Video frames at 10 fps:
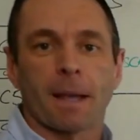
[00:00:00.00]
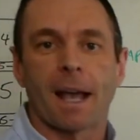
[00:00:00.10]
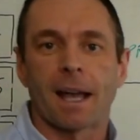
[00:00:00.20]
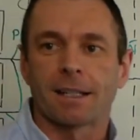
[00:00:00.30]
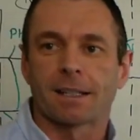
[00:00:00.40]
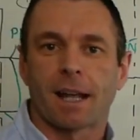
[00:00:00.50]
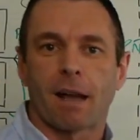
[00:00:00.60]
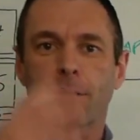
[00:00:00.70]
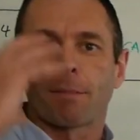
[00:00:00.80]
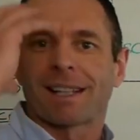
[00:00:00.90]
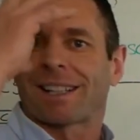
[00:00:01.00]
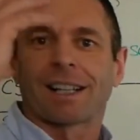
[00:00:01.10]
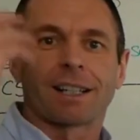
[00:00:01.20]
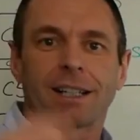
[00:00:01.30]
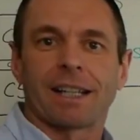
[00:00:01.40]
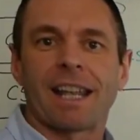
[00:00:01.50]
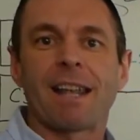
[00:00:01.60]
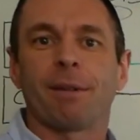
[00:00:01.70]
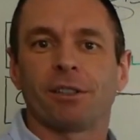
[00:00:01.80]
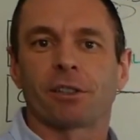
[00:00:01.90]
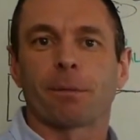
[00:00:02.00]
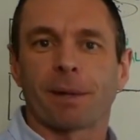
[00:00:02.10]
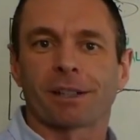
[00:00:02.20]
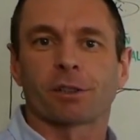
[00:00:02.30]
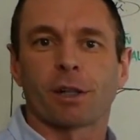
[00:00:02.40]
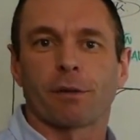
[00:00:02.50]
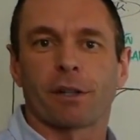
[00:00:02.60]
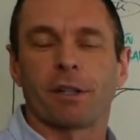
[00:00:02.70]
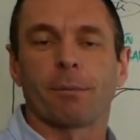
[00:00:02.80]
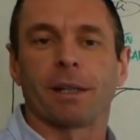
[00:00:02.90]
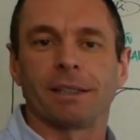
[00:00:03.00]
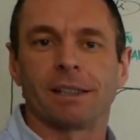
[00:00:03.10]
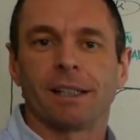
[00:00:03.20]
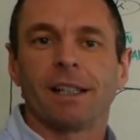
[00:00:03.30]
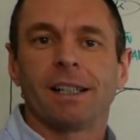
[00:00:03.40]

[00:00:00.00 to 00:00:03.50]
and have a mental image or a picture of it in your mind.